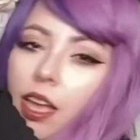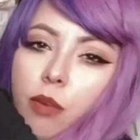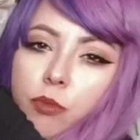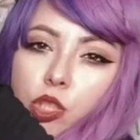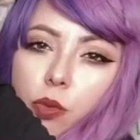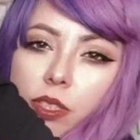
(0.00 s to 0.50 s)
I'm
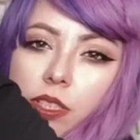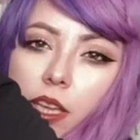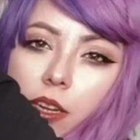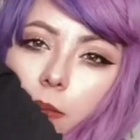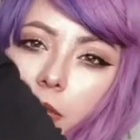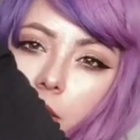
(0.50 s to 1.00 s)
so
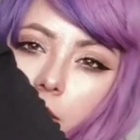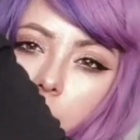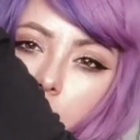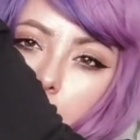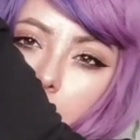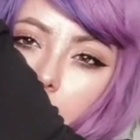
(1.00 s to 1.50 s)
excited because
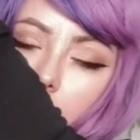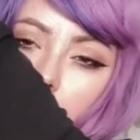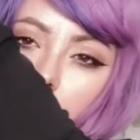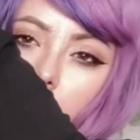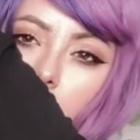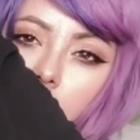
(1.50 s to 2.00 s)
something
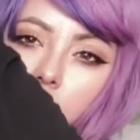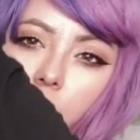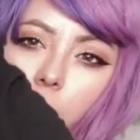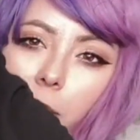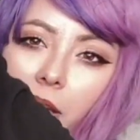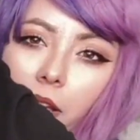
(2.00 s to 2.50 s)
like this
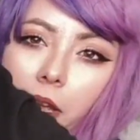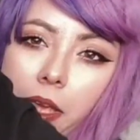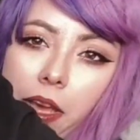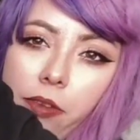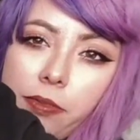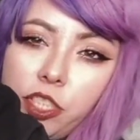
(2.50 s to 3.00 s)
could make any
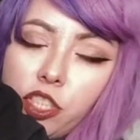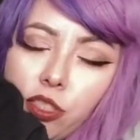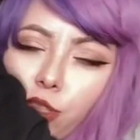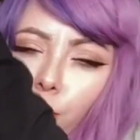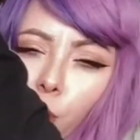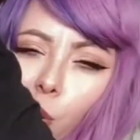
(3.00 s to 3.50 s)
outfit just
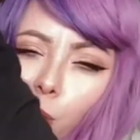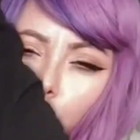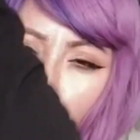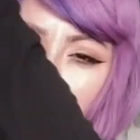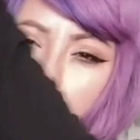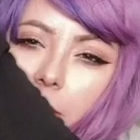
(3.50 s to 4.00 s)
look
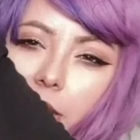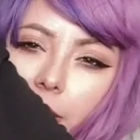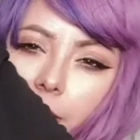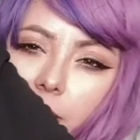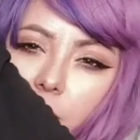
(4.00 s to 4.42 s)
cooler immediately.